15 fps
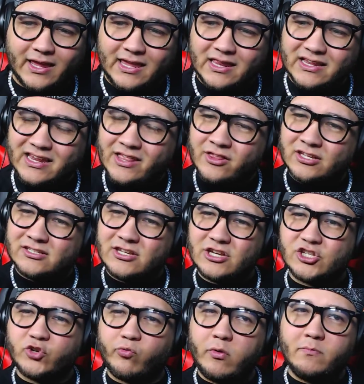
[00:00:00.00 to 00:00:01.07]
he doesn't
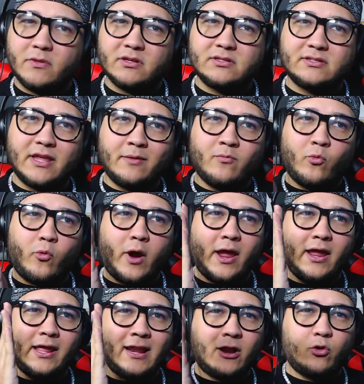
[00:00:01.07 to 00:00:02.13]
just scream the same
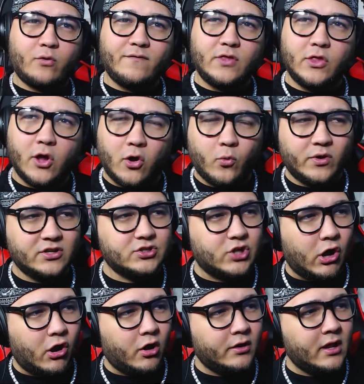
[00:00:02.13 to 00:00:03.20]
way, and I don't even know what it's
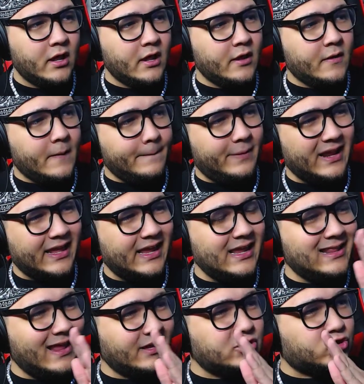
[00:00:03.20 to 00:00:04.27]
called, but like
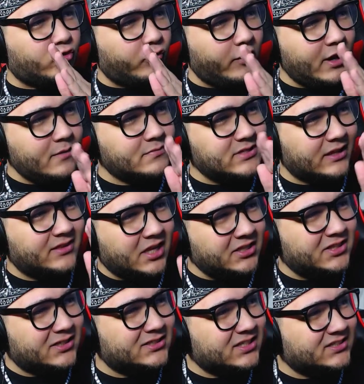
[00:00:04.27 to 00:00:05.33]
he like screams like
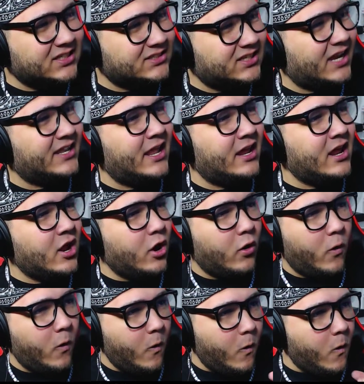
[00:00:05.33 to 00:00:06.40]
da, da, da, da, and then
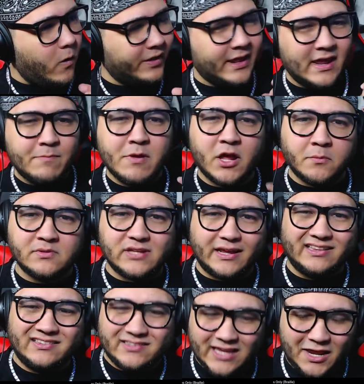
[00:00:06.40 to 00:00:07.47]
oh, and then he becomes
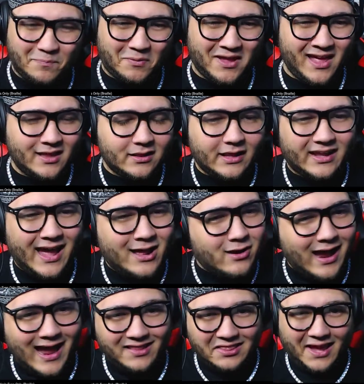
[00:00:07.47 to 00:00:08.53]
like deep. Like
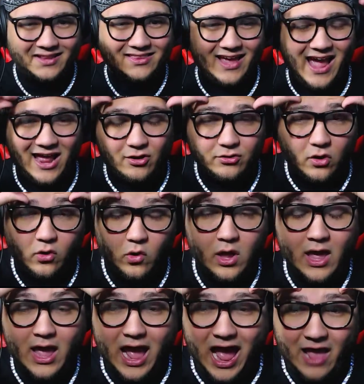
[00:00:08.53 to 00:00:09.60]
I like that. I don't
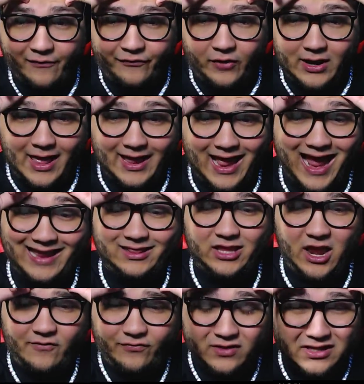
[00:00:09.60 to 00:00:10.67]
know. I feel like I
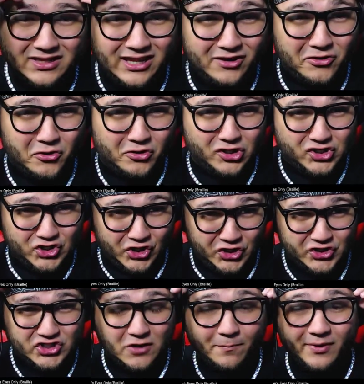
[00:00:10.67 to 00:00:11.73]
definitely need to go to
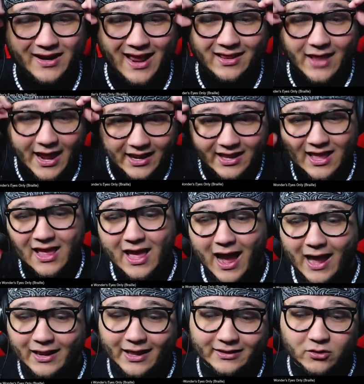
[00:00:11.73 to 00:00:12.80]
church, but I like
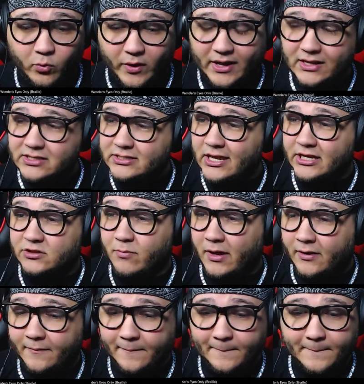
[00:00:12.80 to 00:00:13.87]
the way he sings,
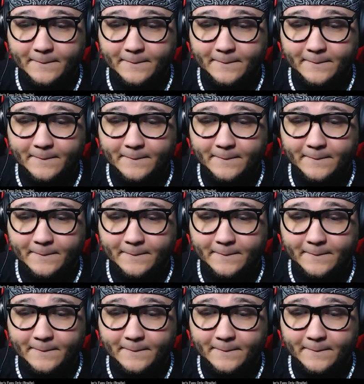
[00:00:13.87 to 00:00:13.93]
man.